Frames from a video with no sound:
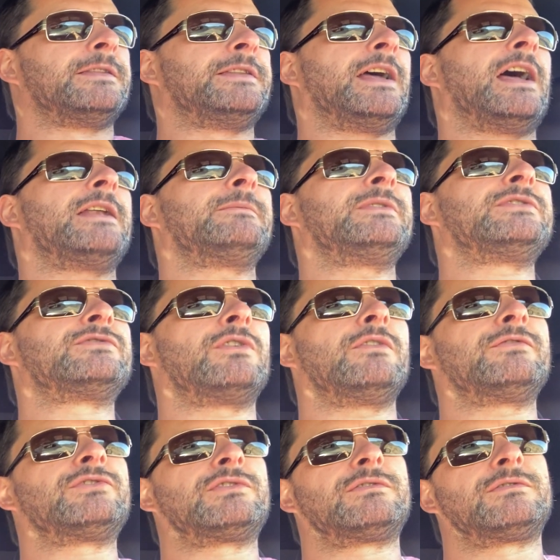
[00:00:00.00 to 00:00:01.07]
Then we
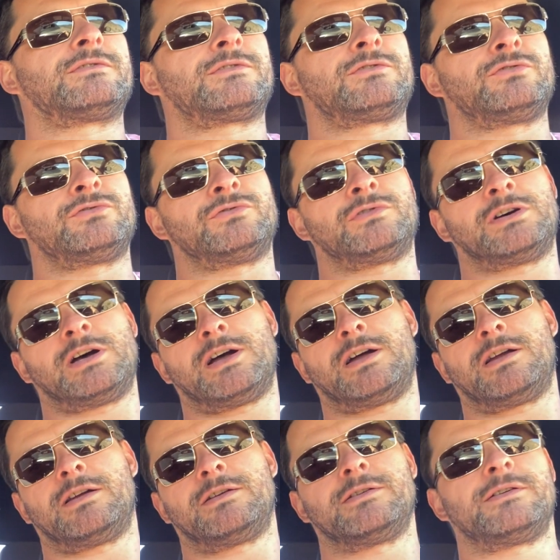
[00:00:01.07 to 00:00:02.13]
drove to
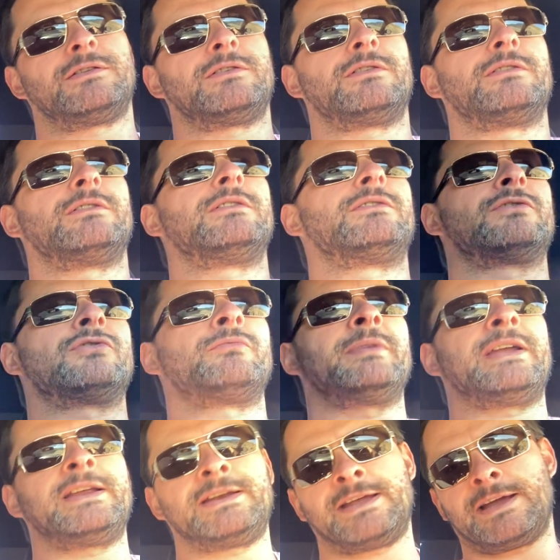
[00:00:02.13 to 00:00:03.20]
uh,
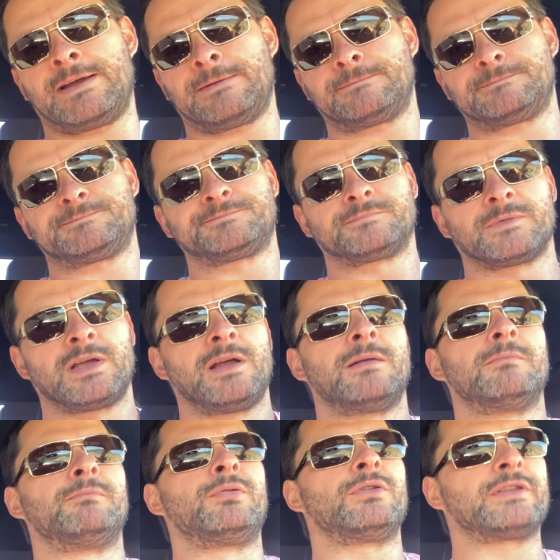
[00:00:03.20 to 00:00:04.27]
Romania,
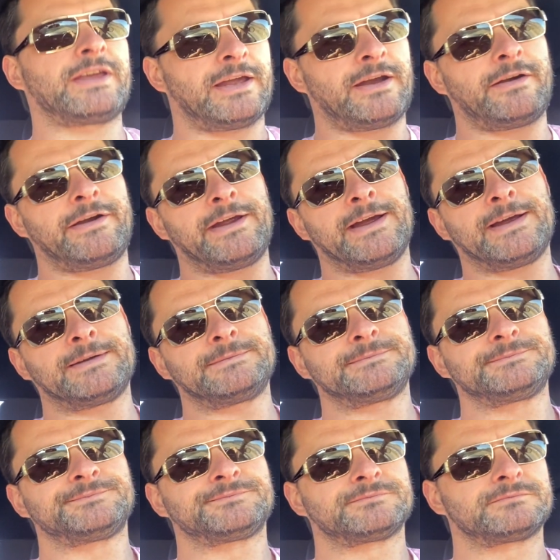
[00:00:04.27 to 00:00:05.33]
Bulgaria,
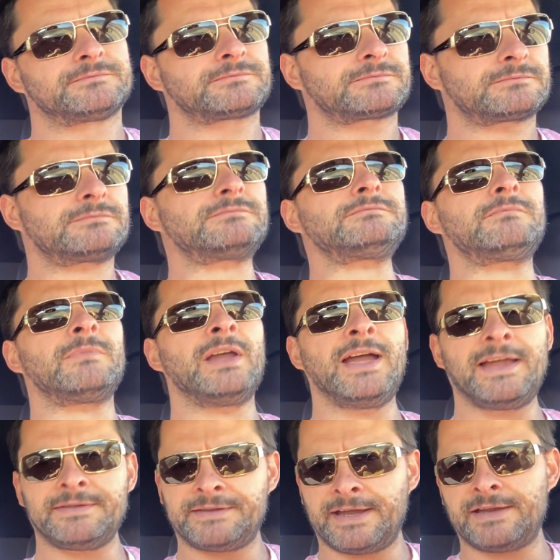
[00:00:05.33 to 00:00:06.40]

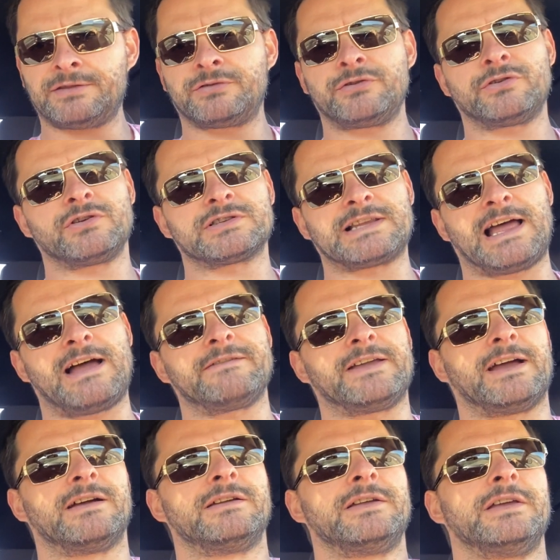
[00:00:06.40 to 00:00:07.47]
and then to
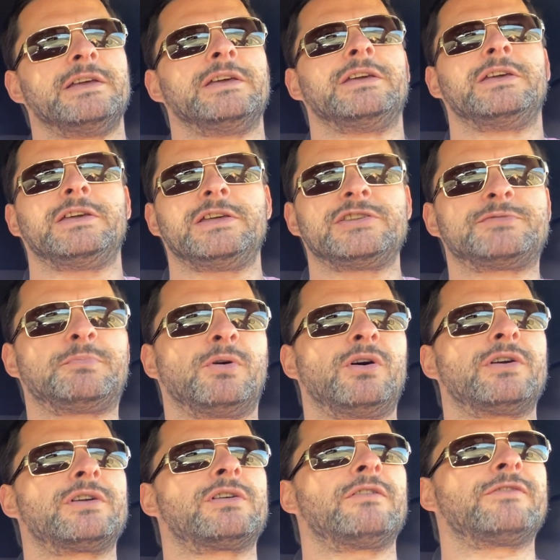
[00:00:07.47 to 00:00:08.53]
Yugoslavia. Each
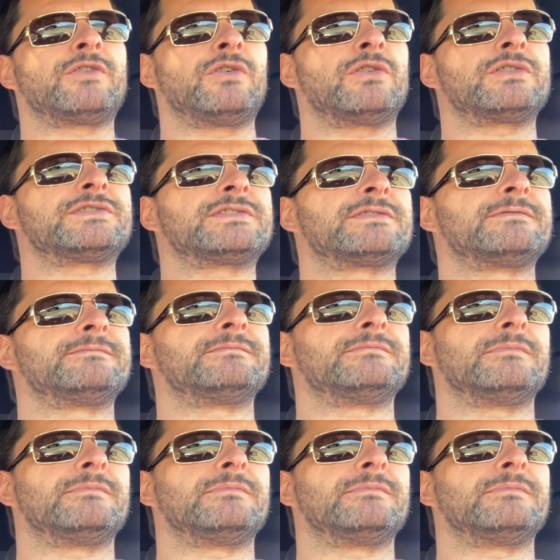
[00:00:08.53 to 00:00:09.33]
border, of course,